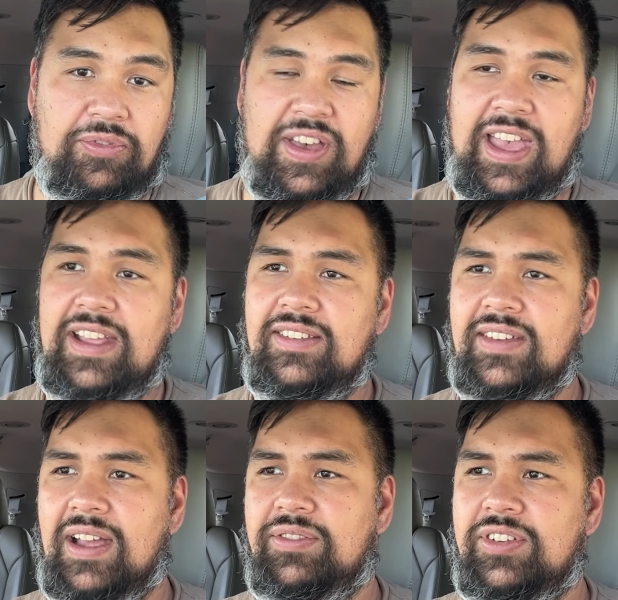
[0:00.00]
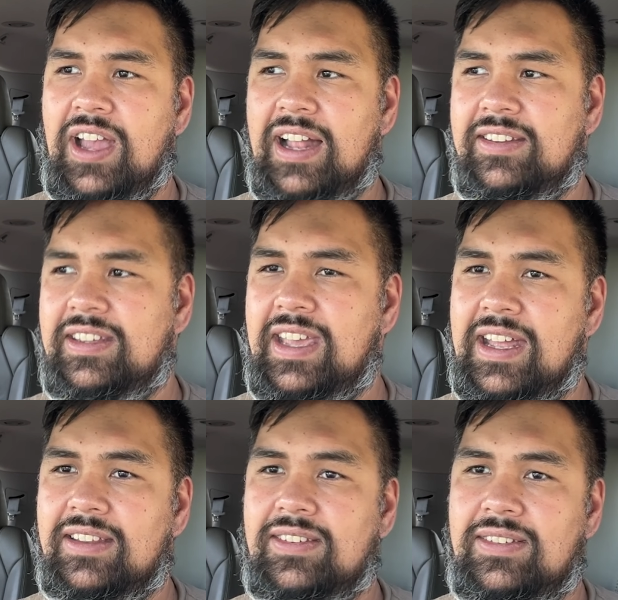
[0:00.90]
phase. I've got to
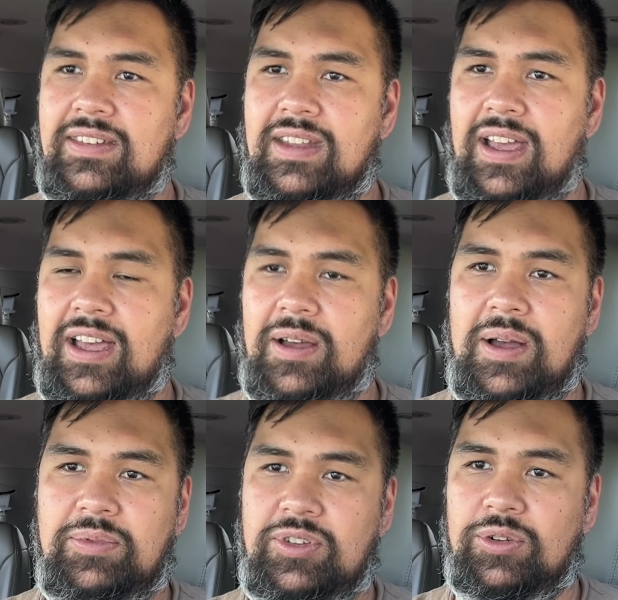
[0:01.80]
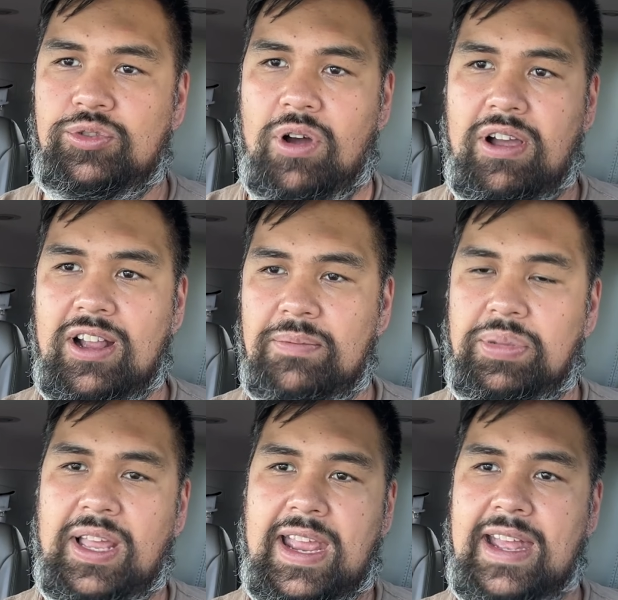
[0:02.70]
get, uh, I'm still drawing up
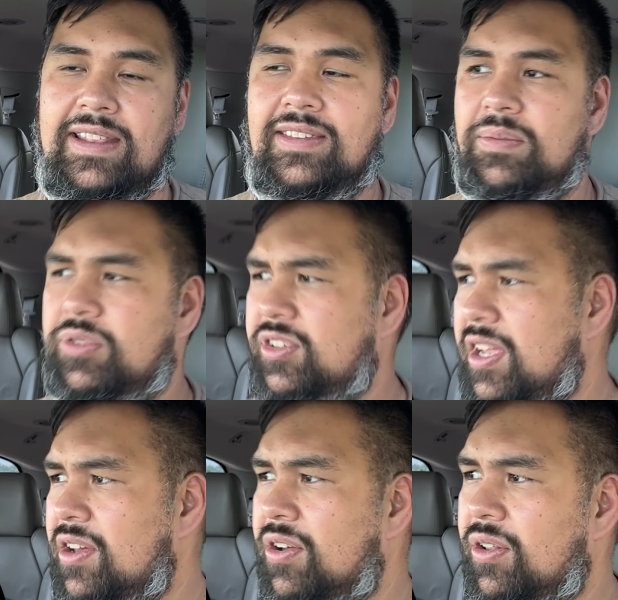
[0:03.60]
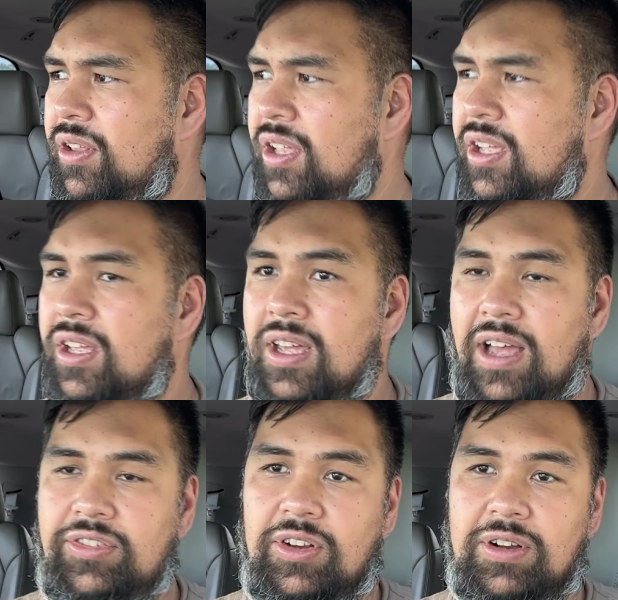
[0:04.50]
plans. I'm still,
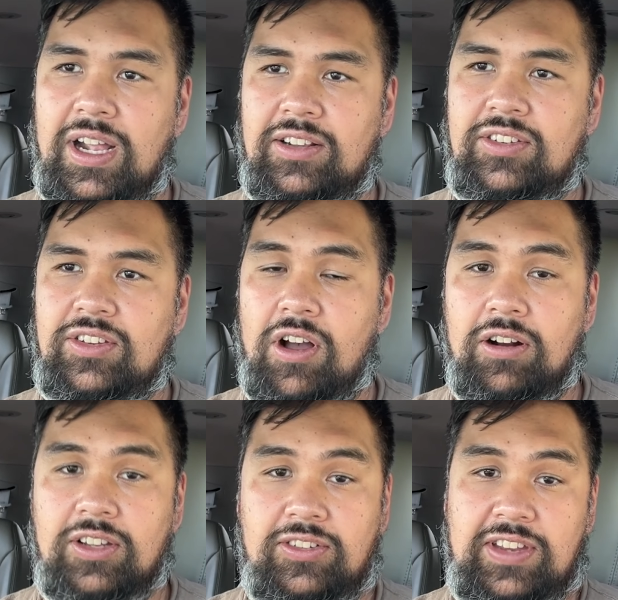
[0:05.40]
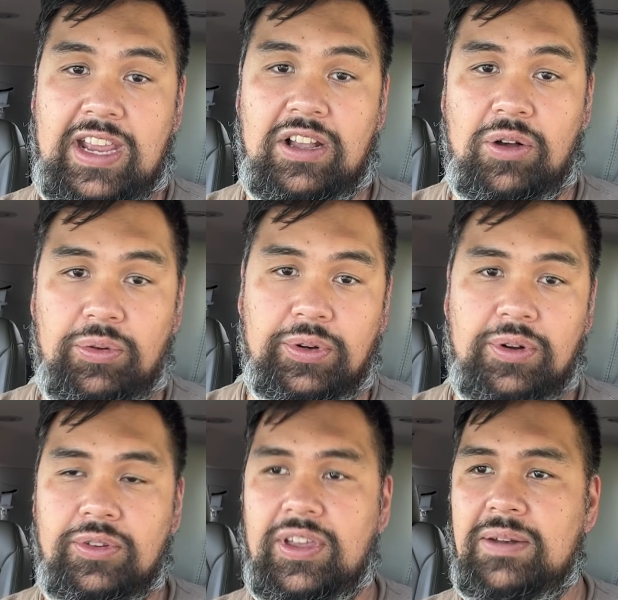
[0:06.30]
I've still got to talk to
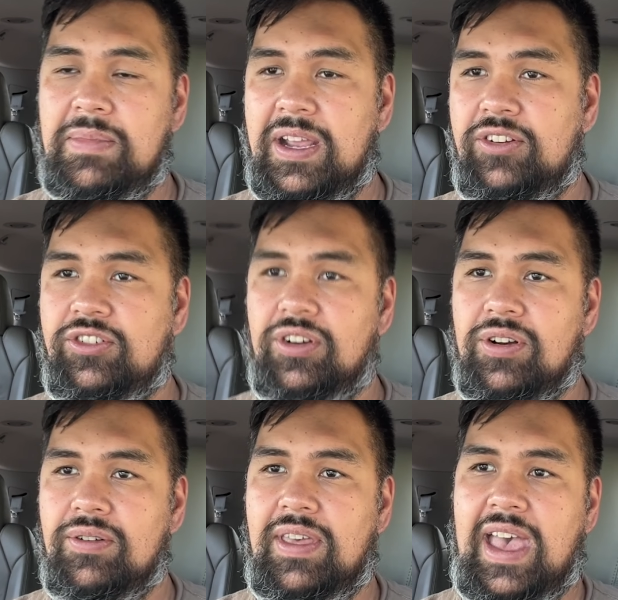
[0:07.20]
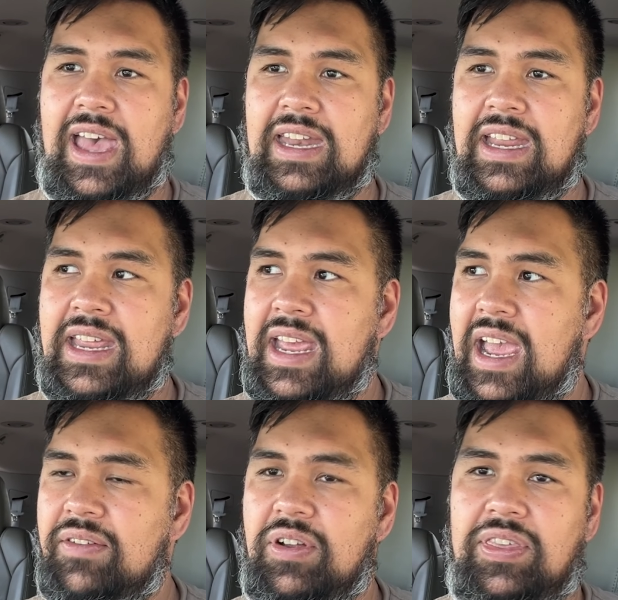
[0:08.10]
stakeholders and make sure that
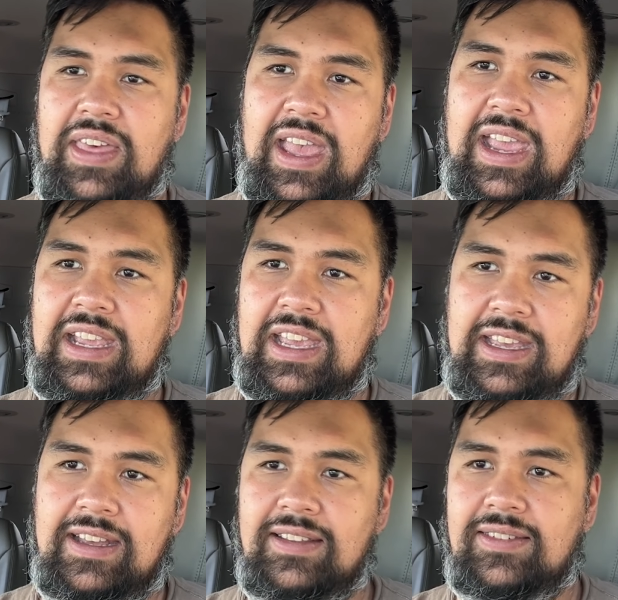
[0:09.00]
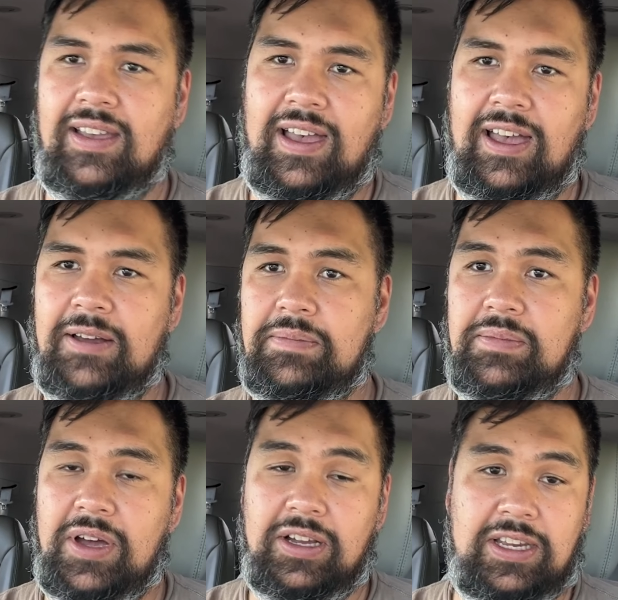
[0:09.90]
everything is uh,
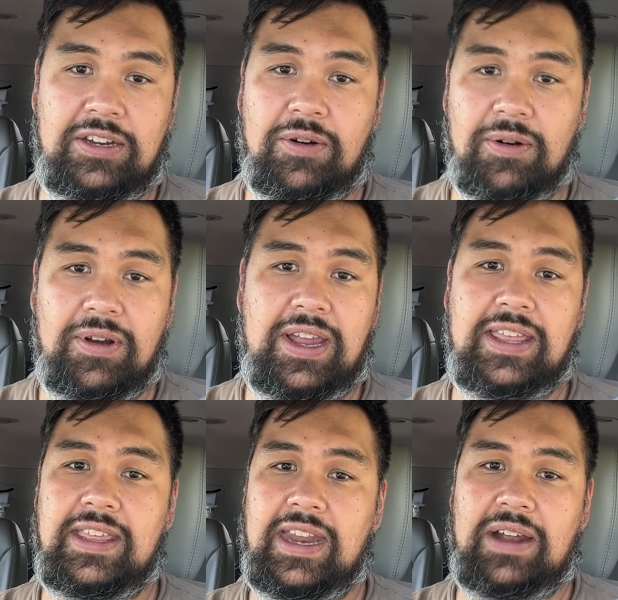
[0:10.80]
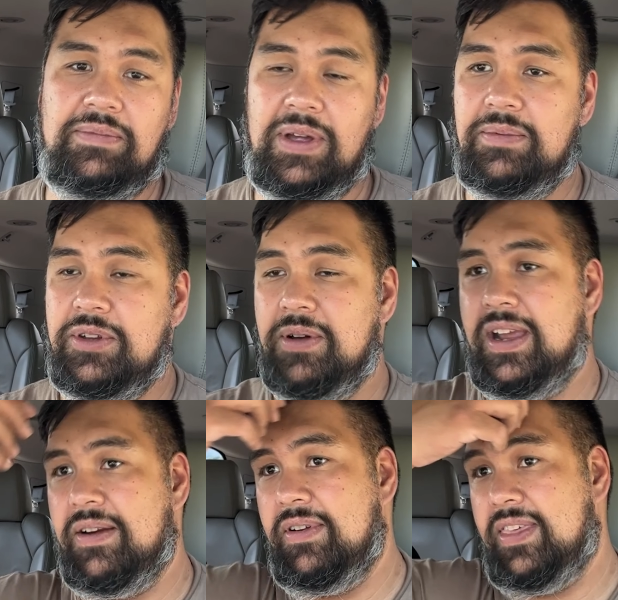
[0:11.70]
hunky-dory and that I'm
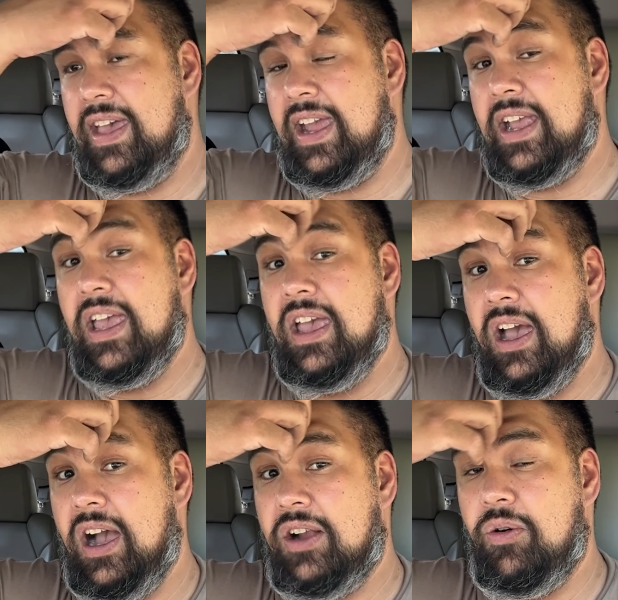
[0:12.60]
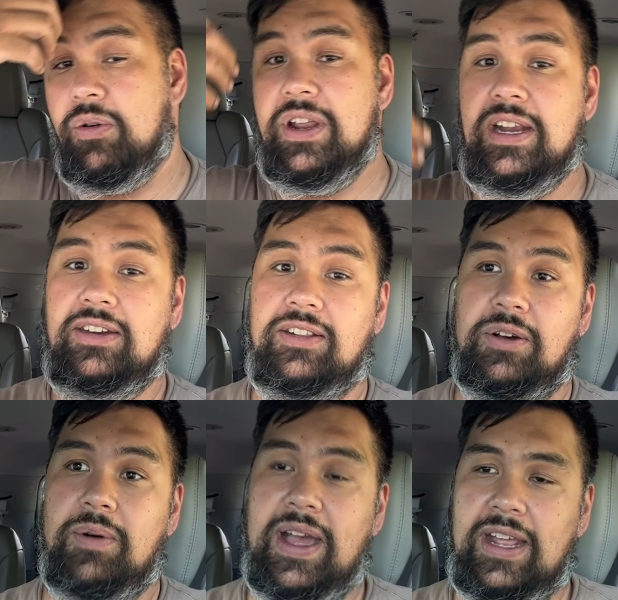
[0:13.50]
doing everything according to
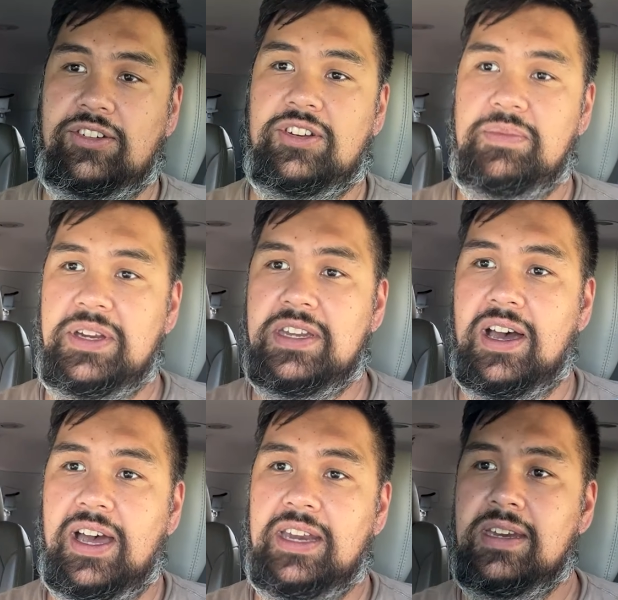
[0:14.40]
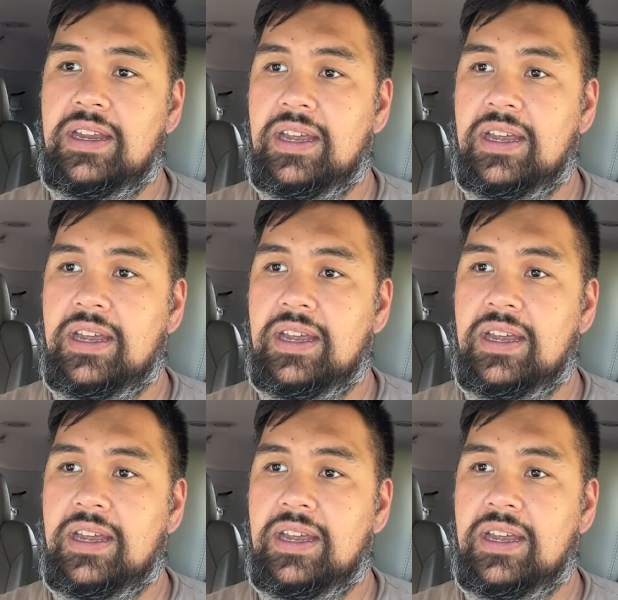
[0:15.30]
the way it should be done.